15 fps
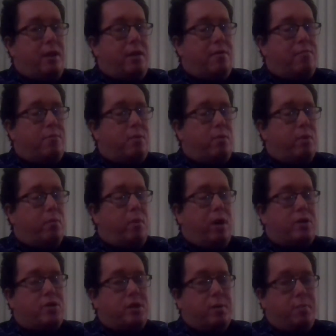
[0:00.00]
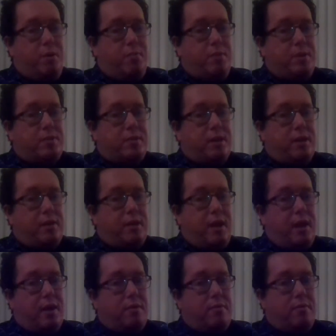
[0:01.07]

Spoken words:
if you are watching movies like that